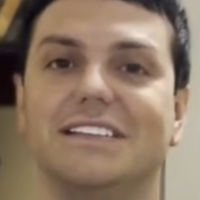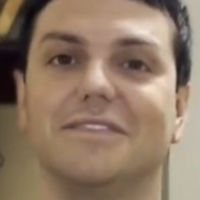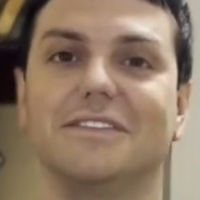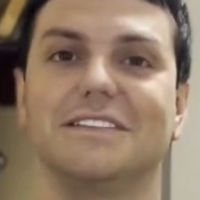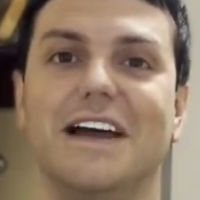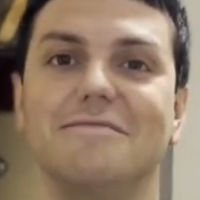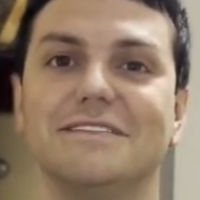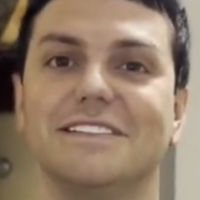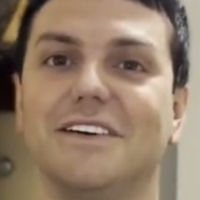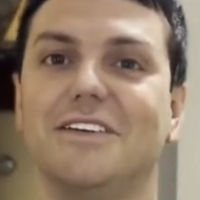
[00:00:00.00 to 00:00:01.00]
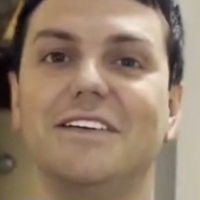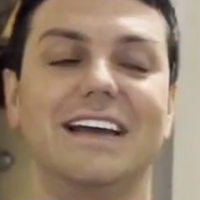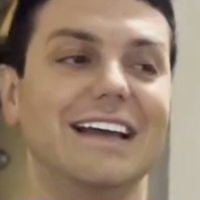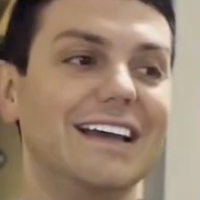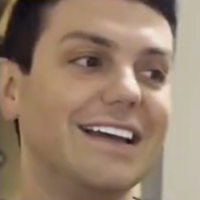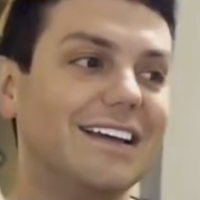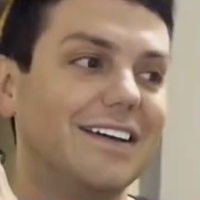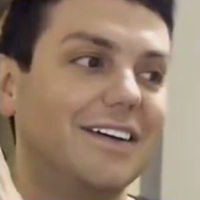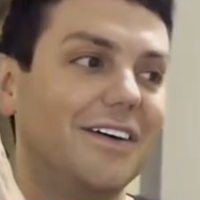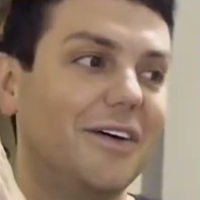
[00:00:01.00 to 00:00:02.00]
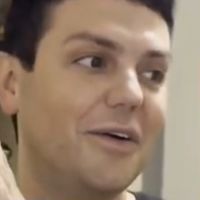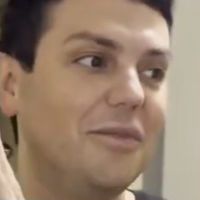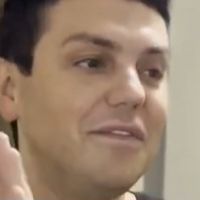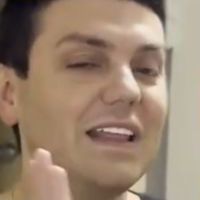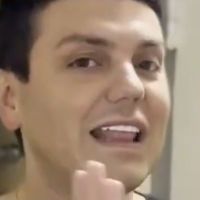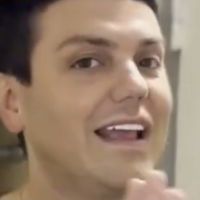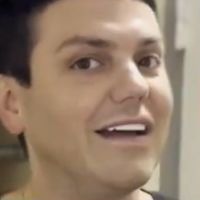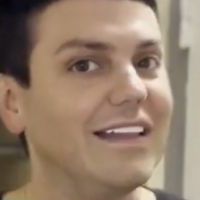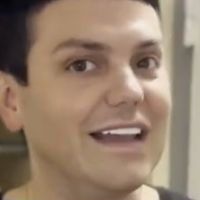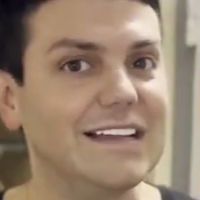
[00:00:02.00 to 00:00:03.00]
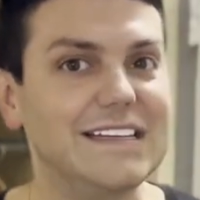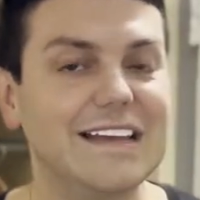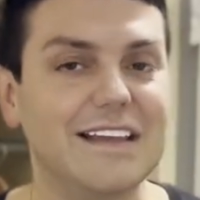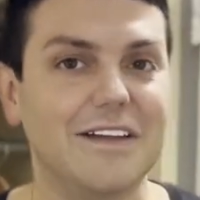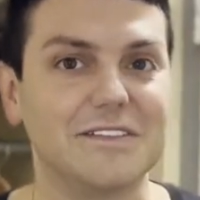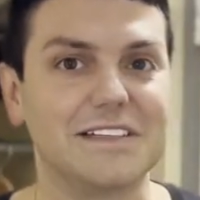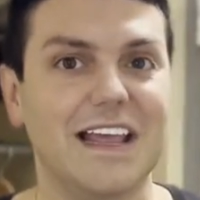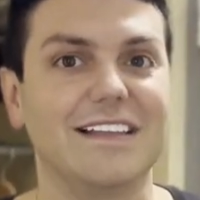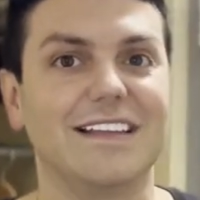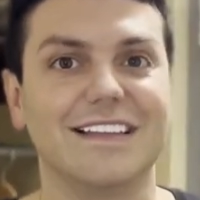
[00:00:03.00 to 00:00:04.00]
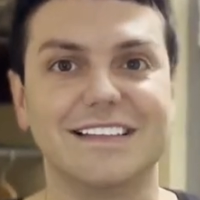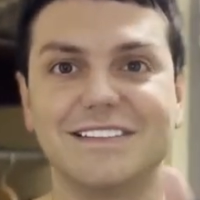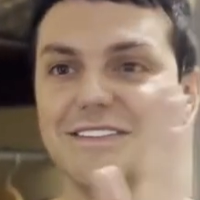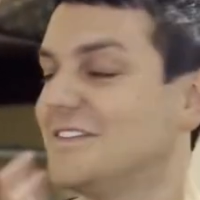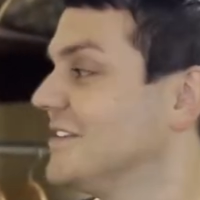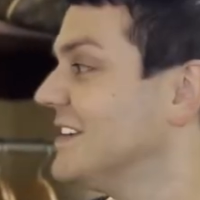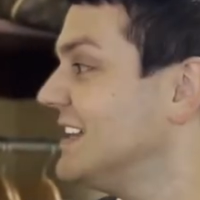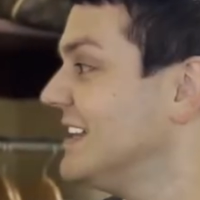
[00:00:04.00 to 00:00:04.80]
in several times, so hopefully they got the idea and they understand that this door